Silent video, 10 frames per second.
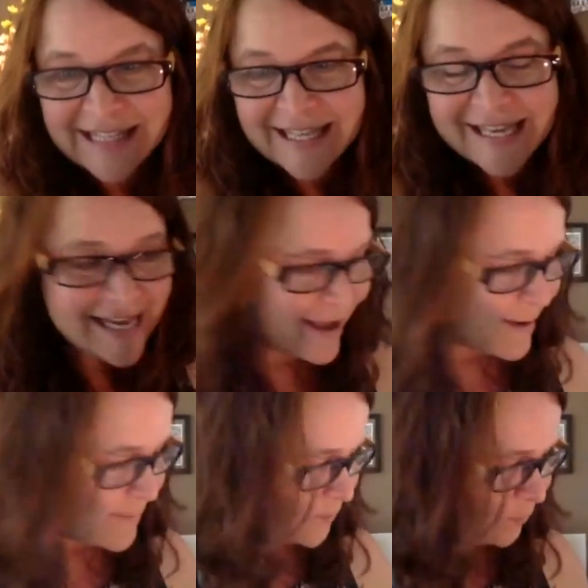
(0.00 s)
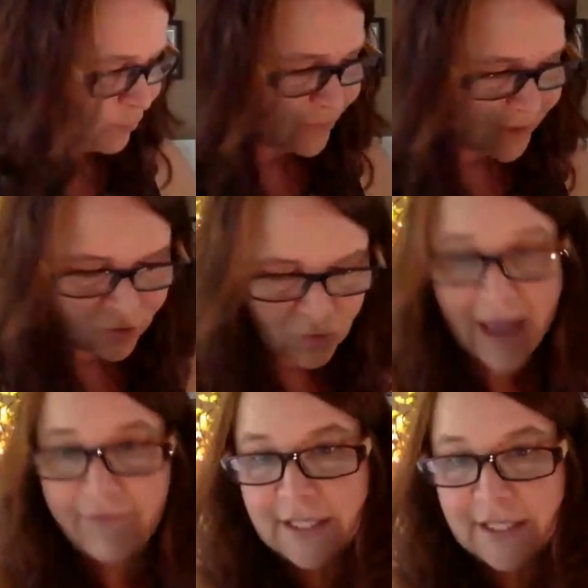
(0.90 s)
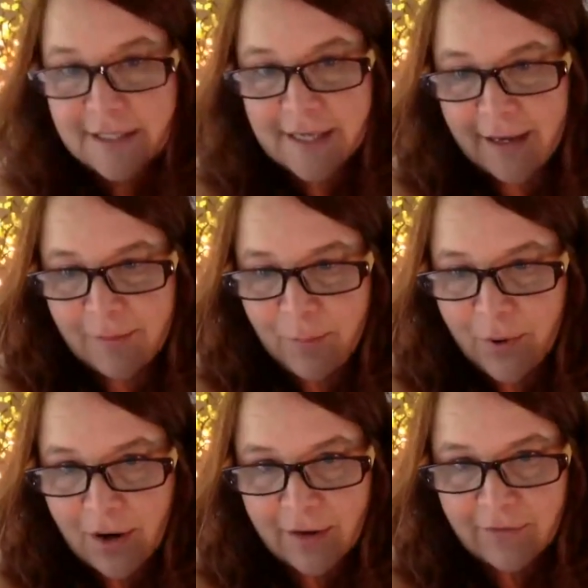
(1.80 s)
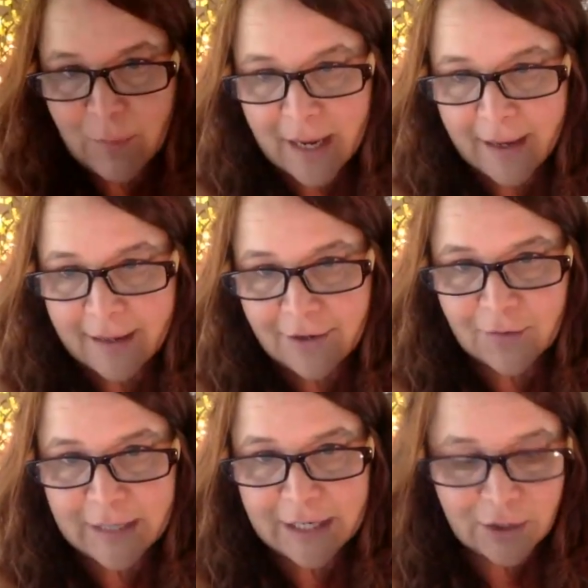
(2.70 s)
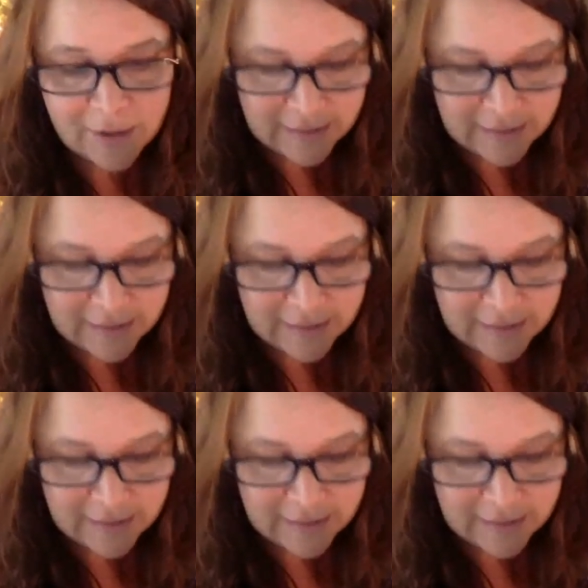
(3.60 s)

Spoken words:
the graphic design part of my career.